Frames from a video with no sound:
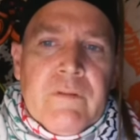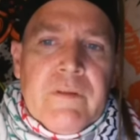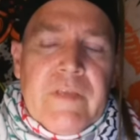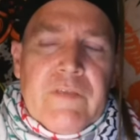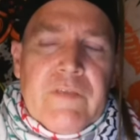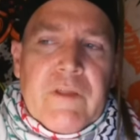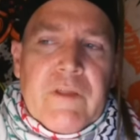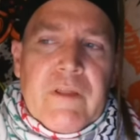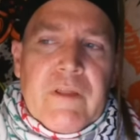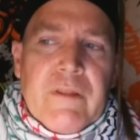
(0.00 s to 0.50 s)

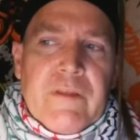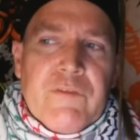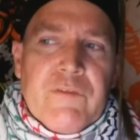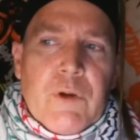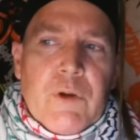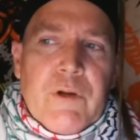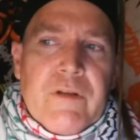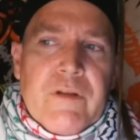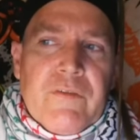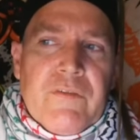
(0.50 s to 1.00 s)
He said that they
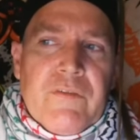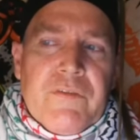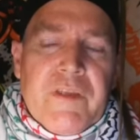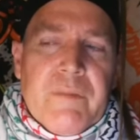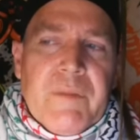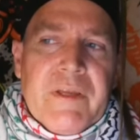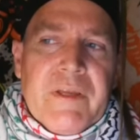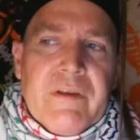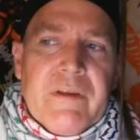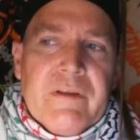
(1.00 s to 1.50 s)
started
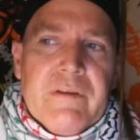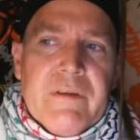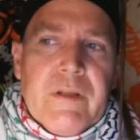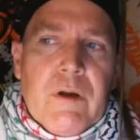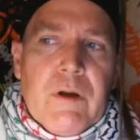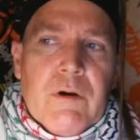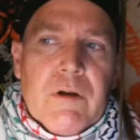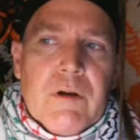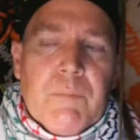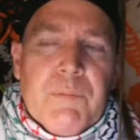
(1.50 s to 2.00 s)
seeming, you
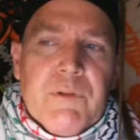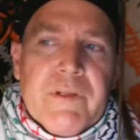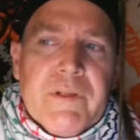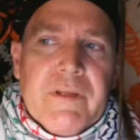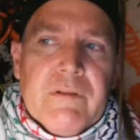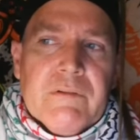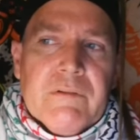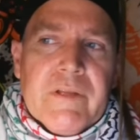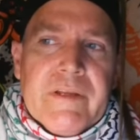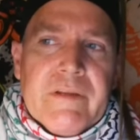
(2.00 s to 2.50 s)
know,
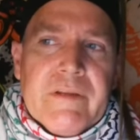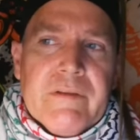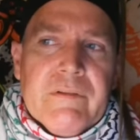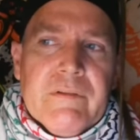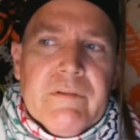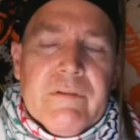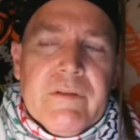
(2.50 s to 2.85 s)
complete, like,